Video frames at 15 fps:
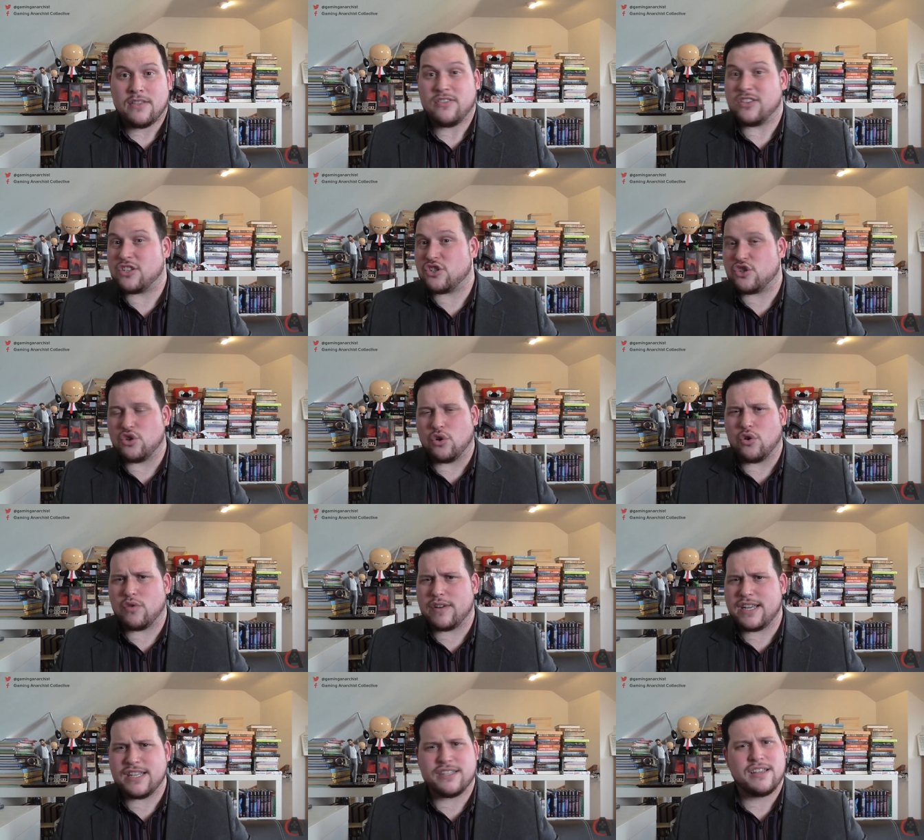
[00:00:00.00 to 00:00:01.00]
The
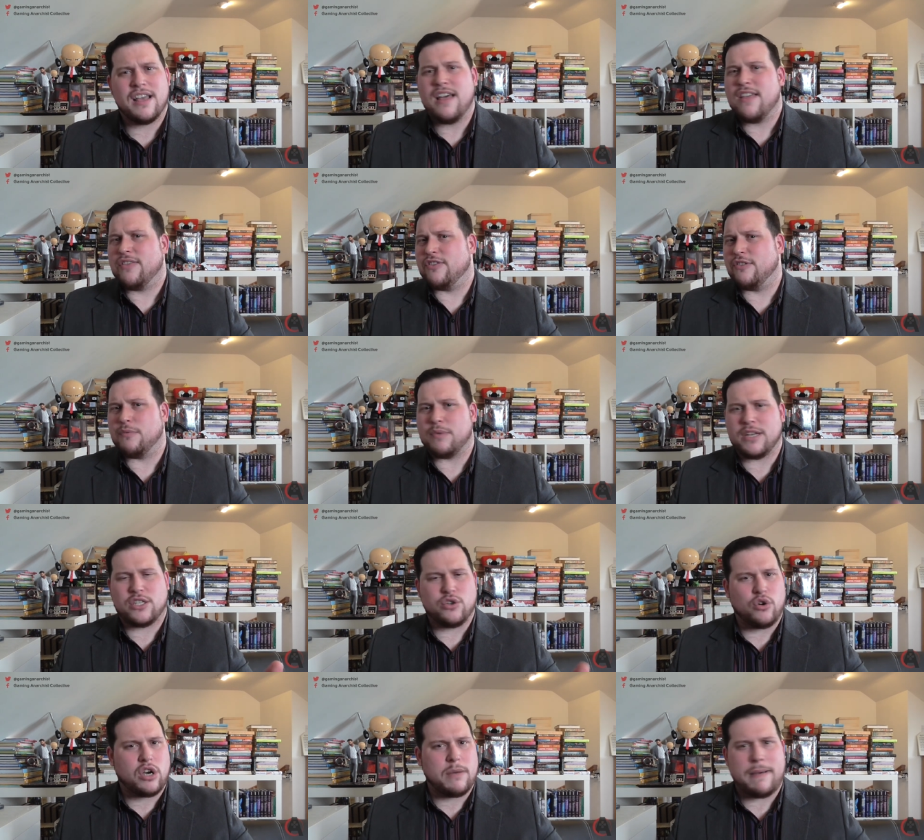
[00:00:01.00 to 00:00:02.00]
stories that we
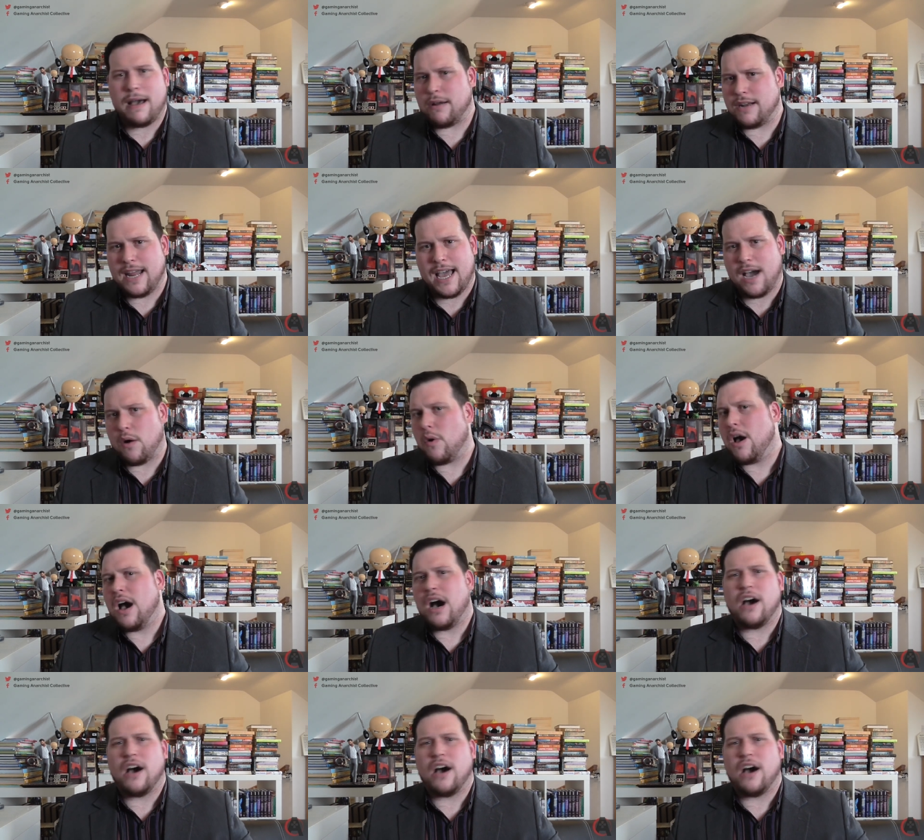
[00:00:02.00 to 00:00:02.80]
talk about now